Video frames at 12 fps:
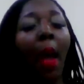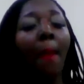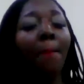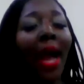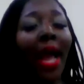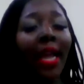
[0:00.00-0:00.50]

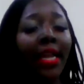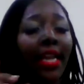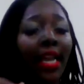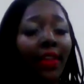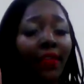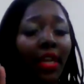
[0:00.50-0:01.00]
by
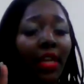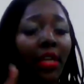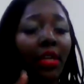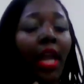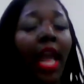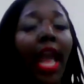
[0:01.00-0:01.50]

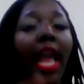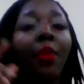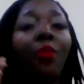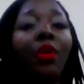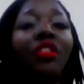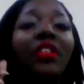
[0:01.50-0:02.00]
giving.
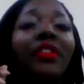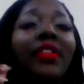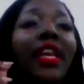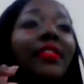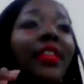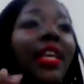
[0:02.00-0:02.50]
And when she
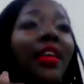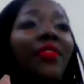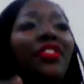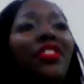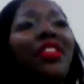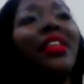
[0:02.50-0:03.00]
says
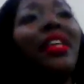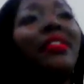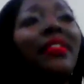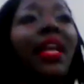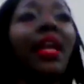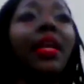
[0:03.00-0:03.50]
giving, she's
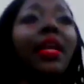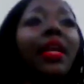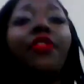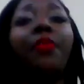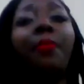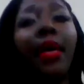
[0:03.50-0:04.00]
not saying
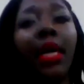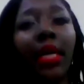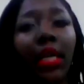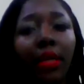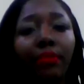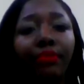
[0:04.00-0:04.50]
give
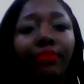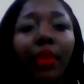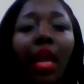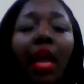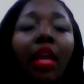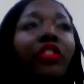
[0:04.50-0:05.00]
money.
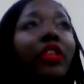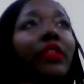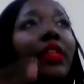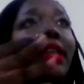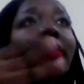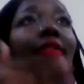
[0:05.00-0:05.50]
She's
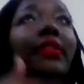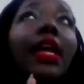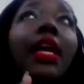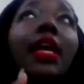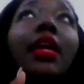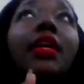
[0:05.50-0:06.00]
not
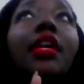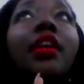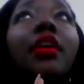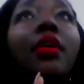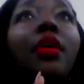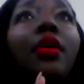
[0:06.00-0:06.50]
saying
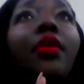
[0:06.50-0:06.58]
give,